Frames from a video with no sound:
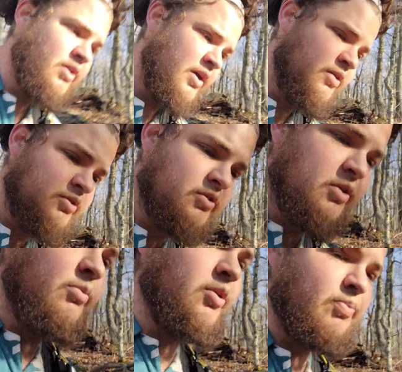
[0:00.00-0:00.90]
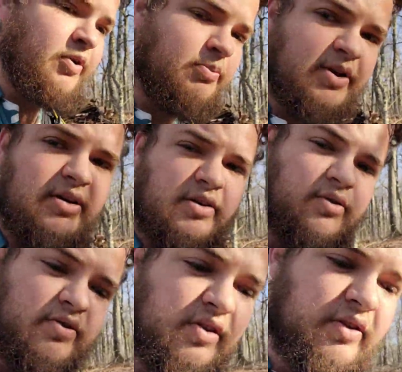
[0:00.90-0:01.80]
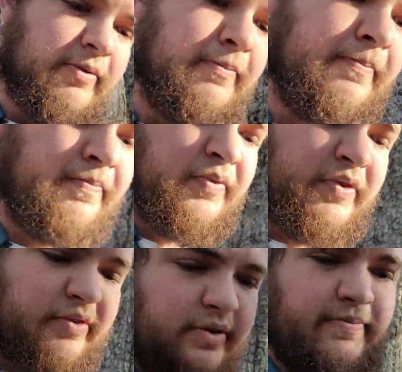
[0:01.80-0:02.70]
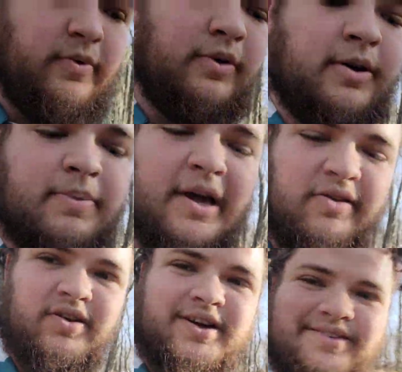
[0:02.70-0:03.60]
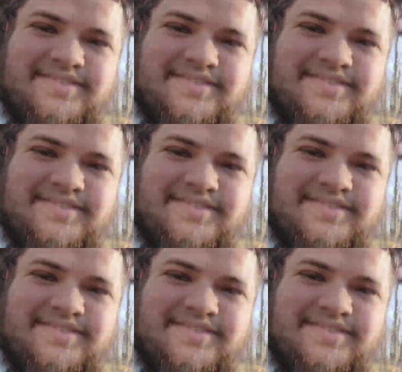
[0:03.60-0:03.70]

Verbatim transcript: the day, which is going to be a pretty big doozy. So we'll get back to you